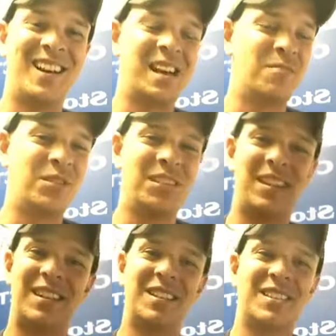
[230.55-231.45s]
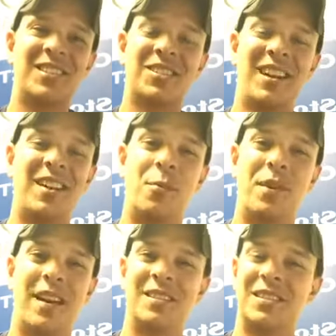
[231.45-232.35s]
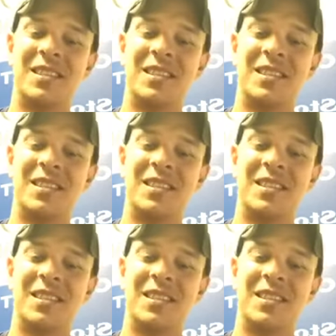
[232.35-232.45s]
I'm really here just going to try and help you out.